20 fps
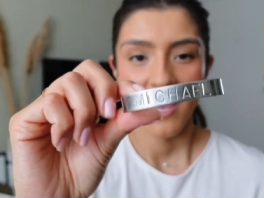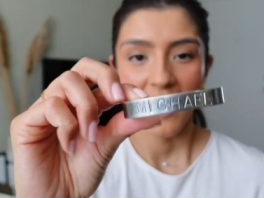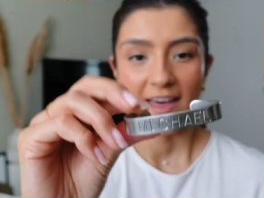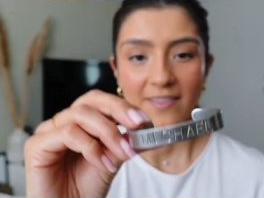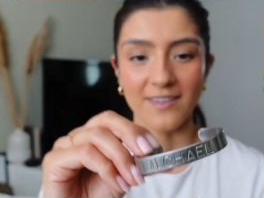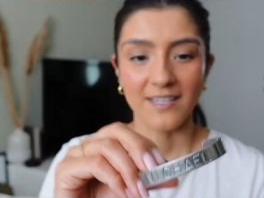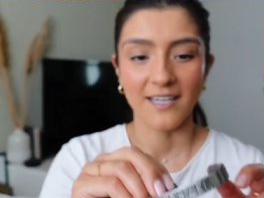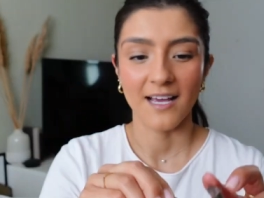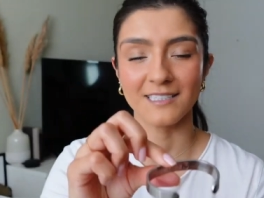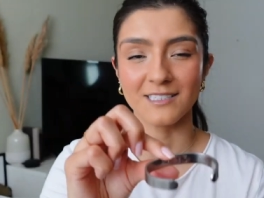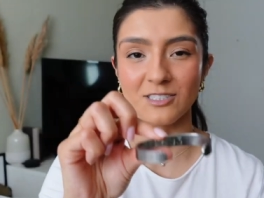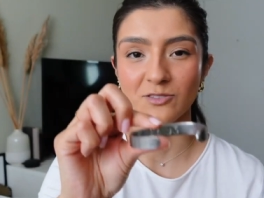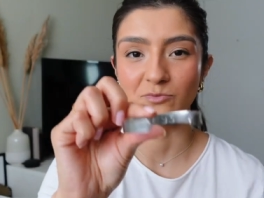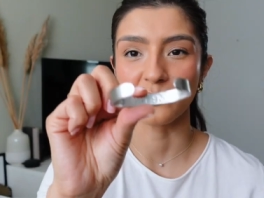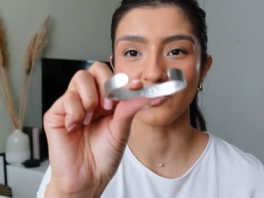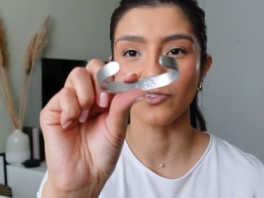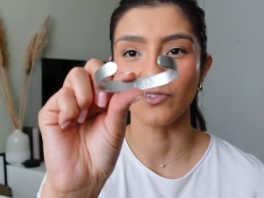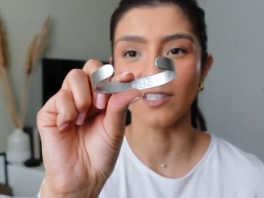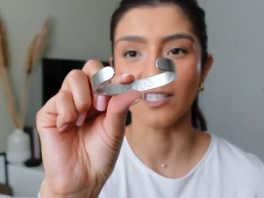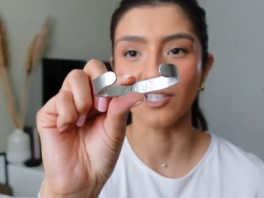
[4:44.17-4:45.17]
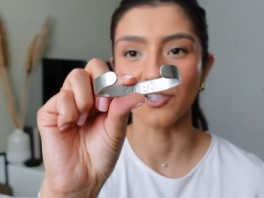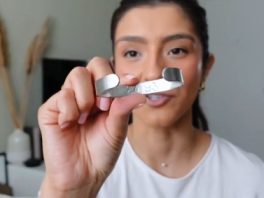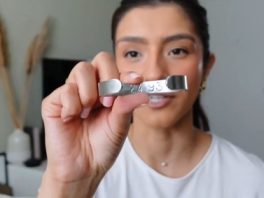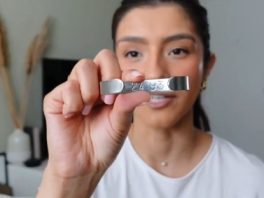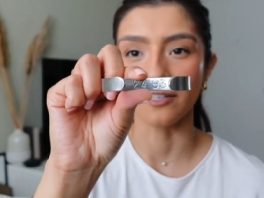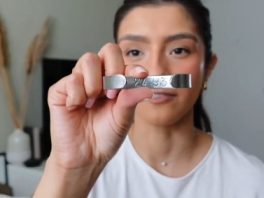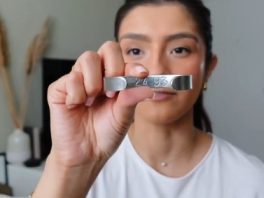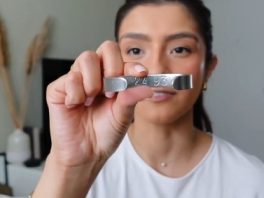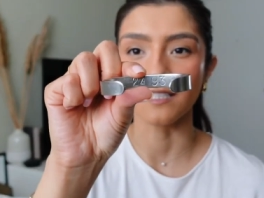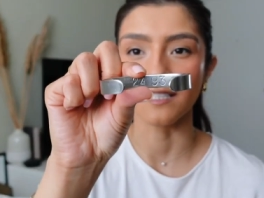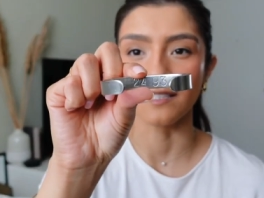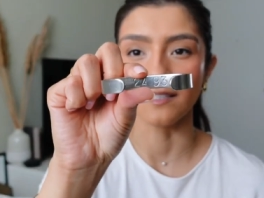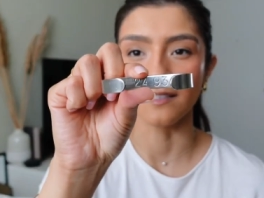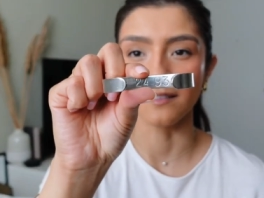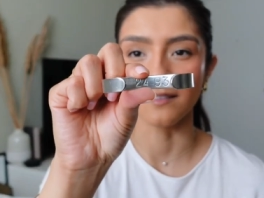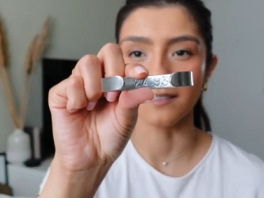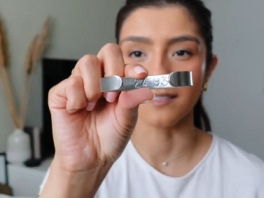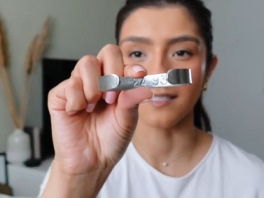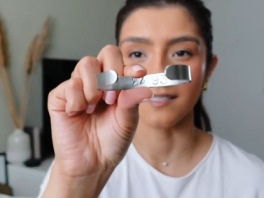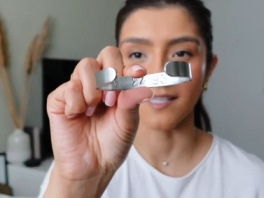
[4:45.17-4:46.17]
and then it has his birthday engraved
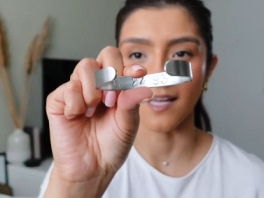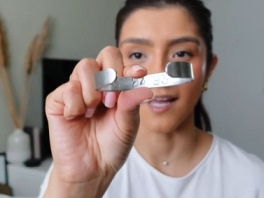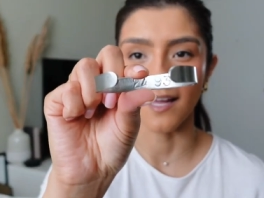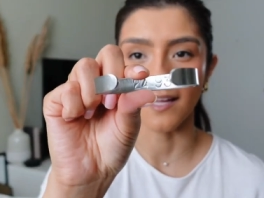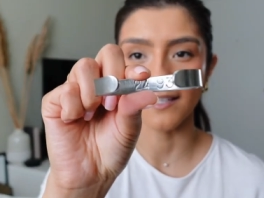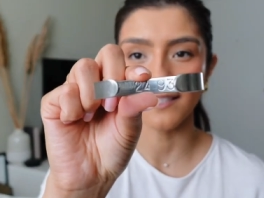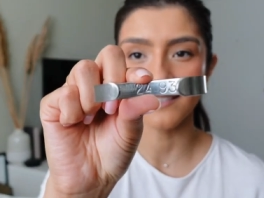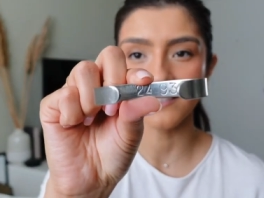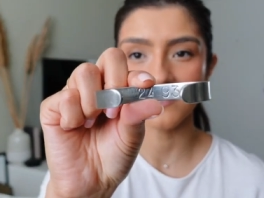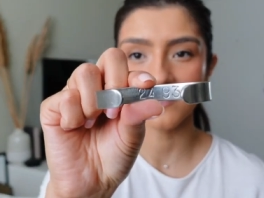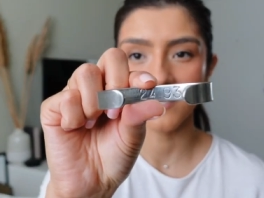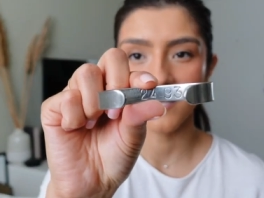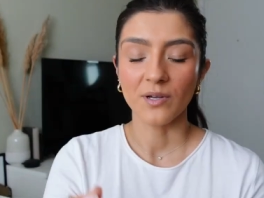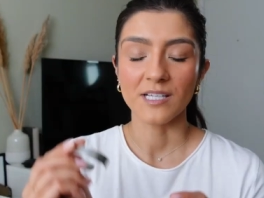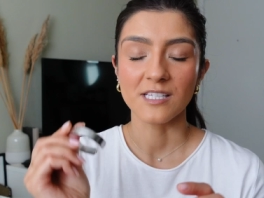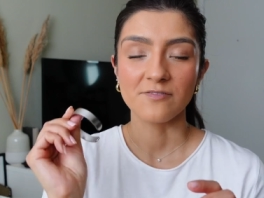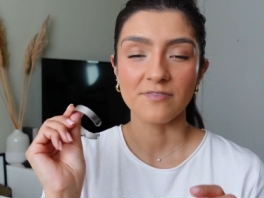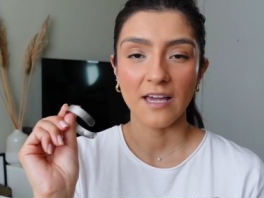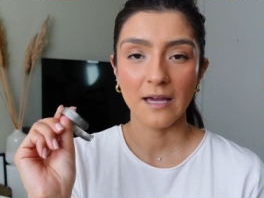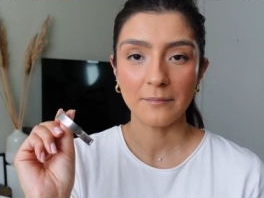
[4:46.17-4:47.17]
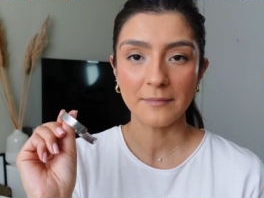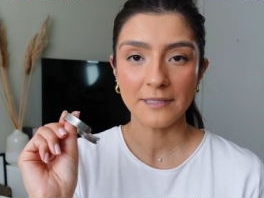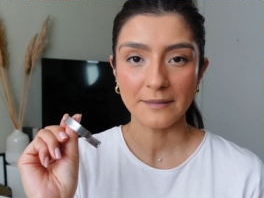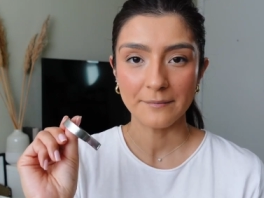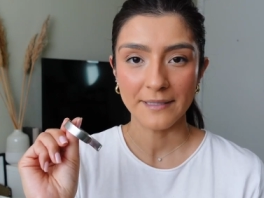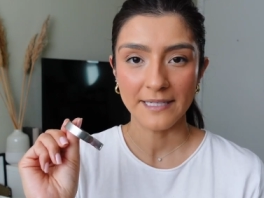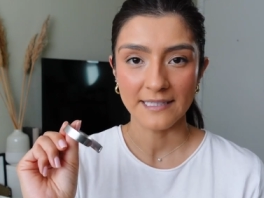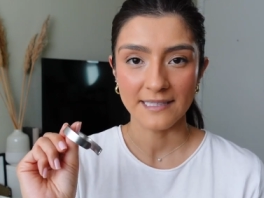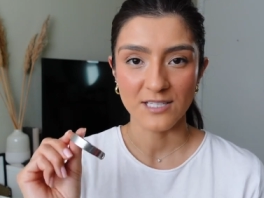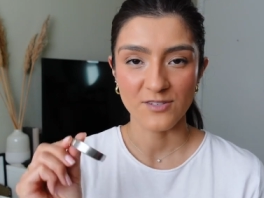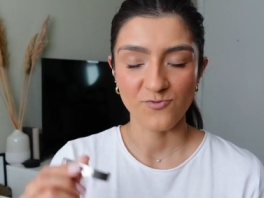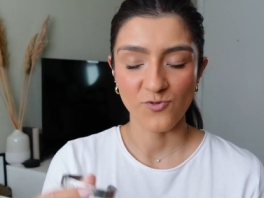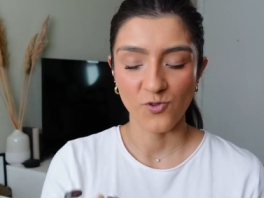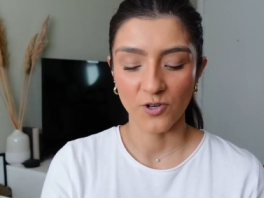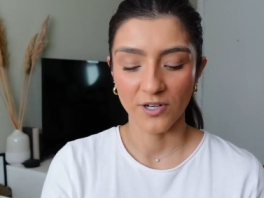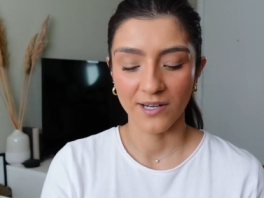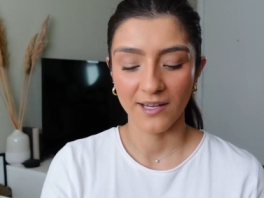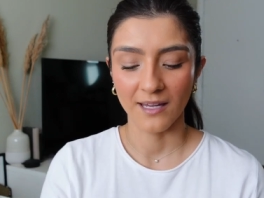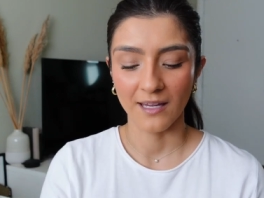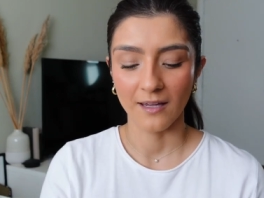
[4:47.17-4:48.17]
inside. His family made this
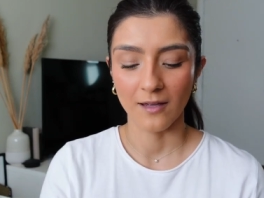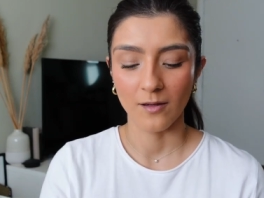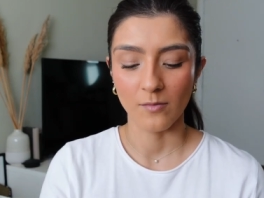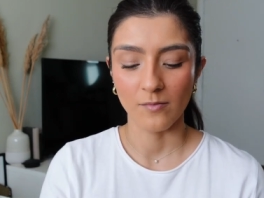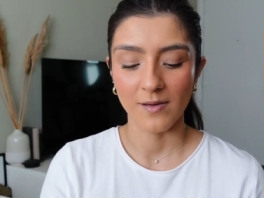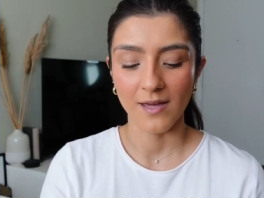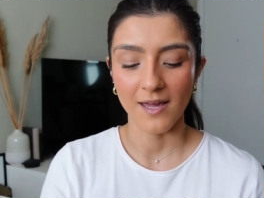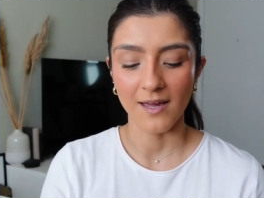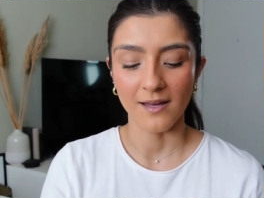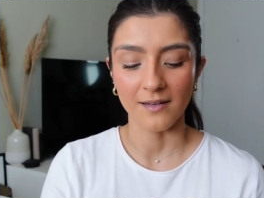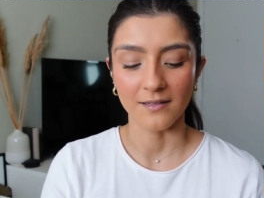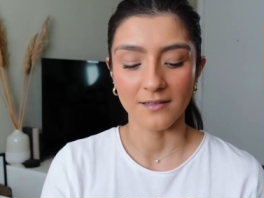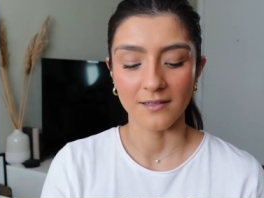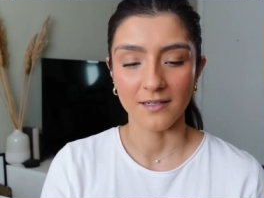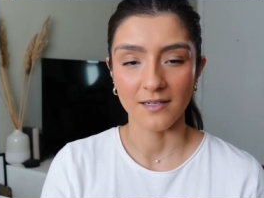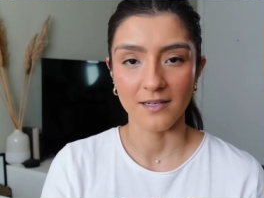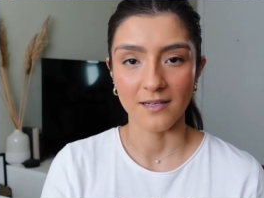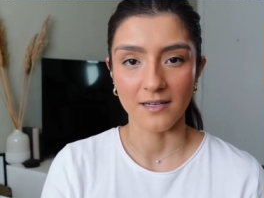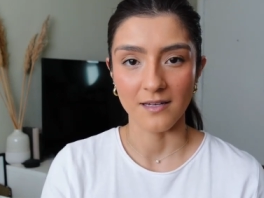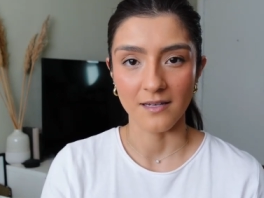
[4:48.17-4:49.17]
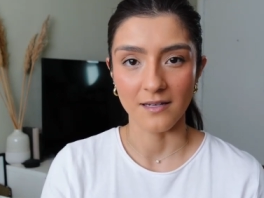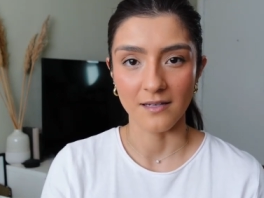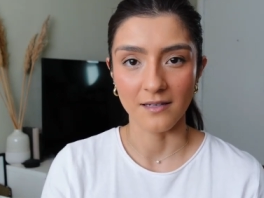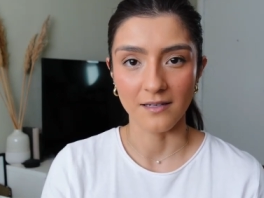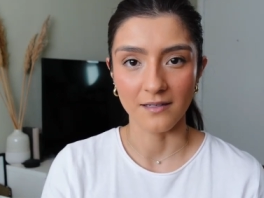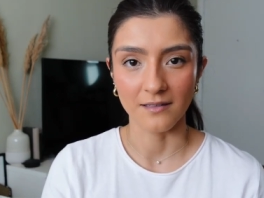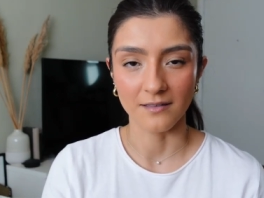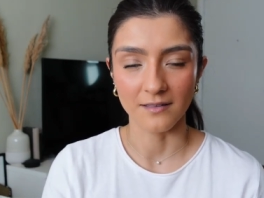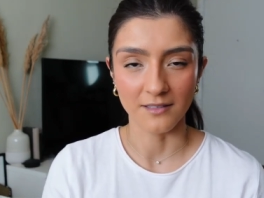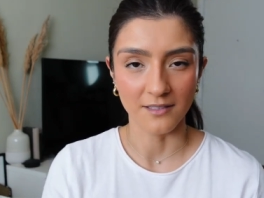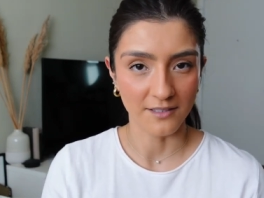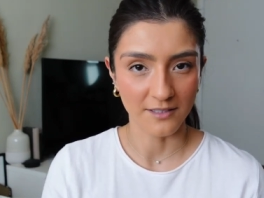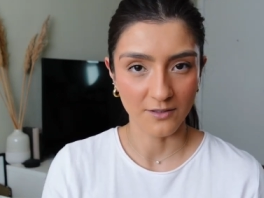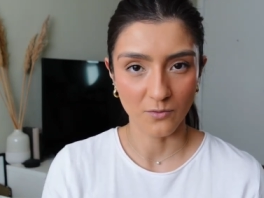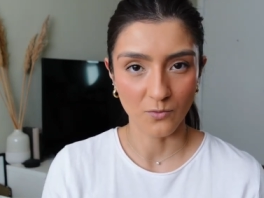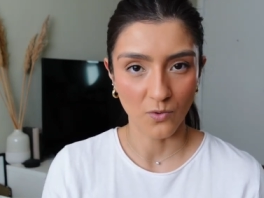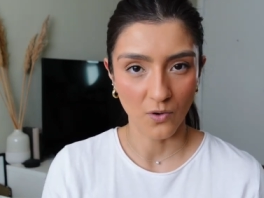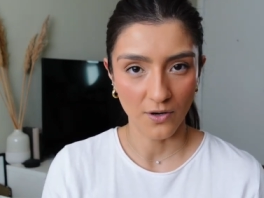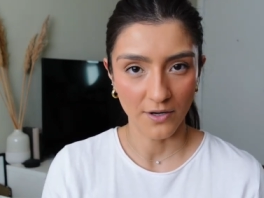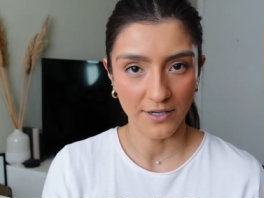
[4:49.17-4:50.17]
for him, and he literally
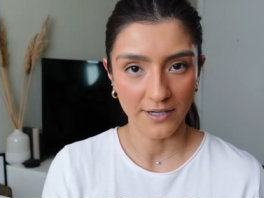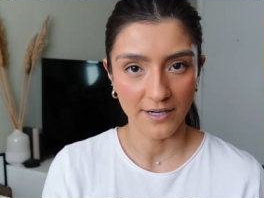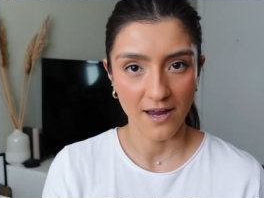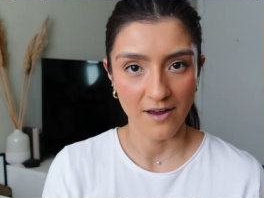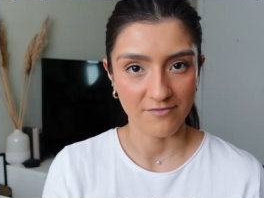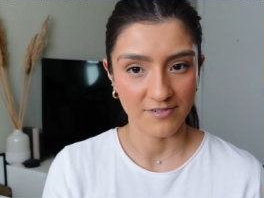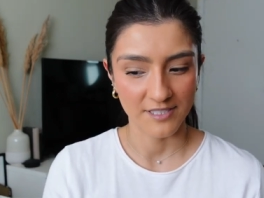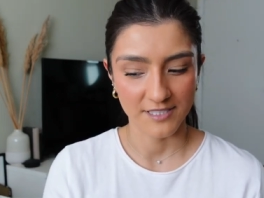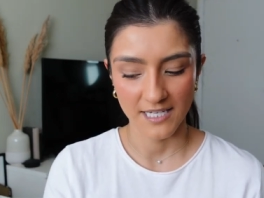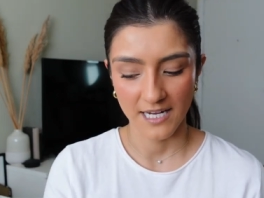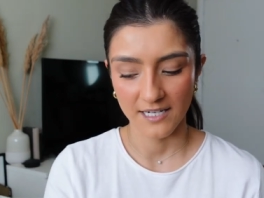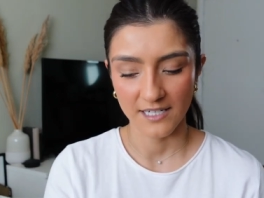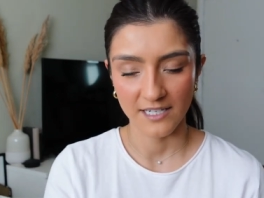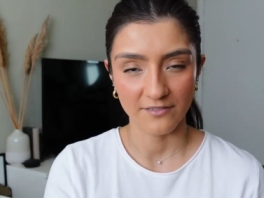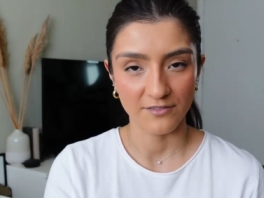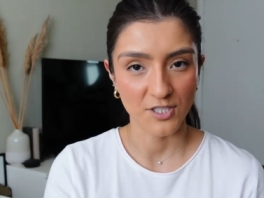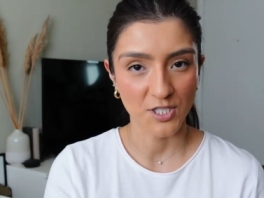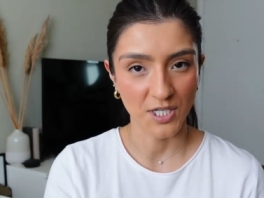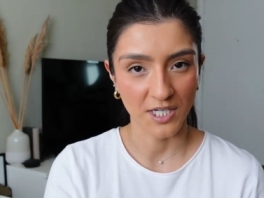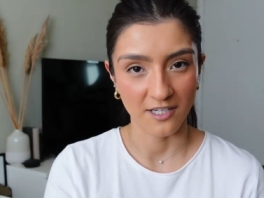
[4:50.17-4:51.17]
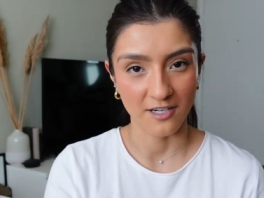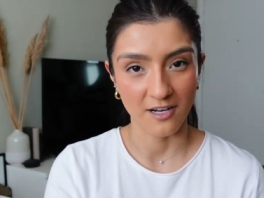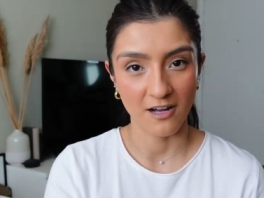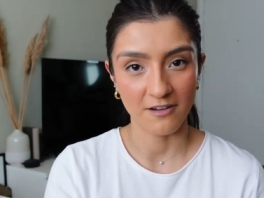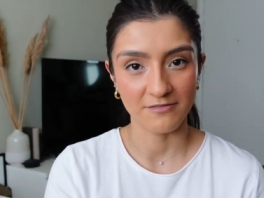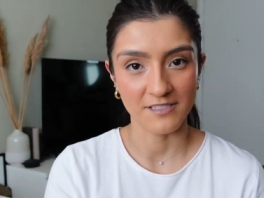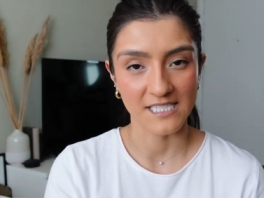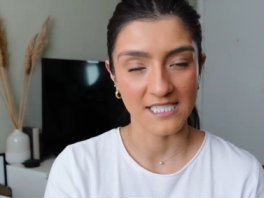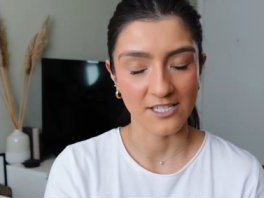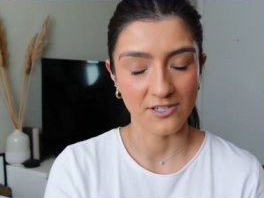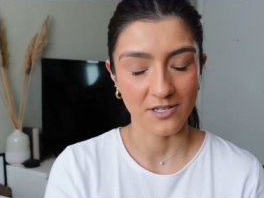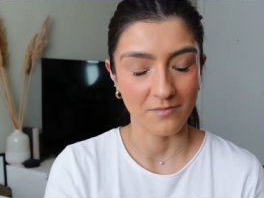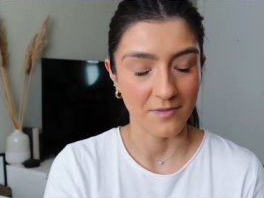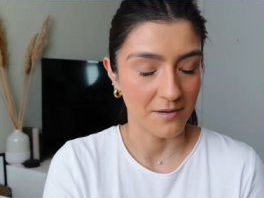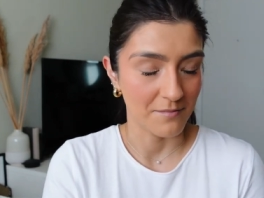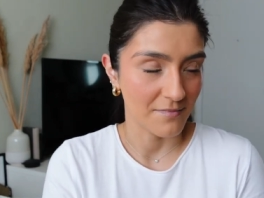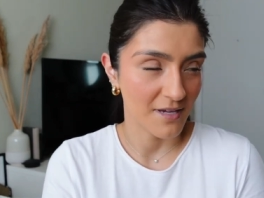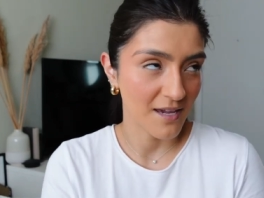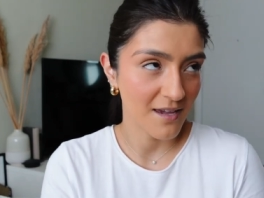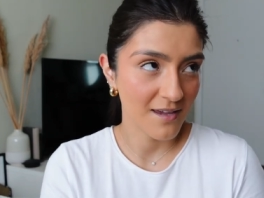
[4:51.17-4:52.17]
wore it every day, never took it off until he
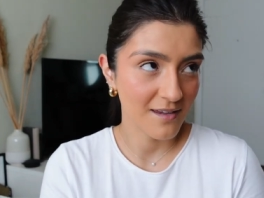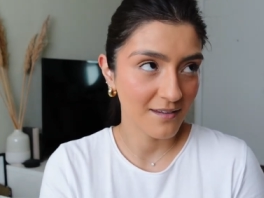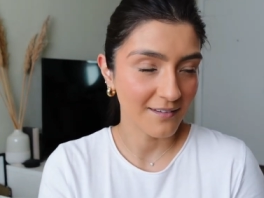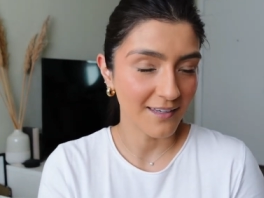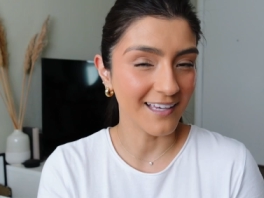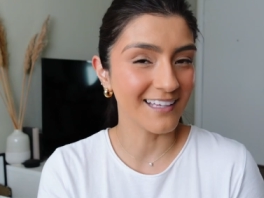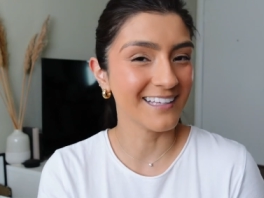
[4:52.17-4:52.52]
met me.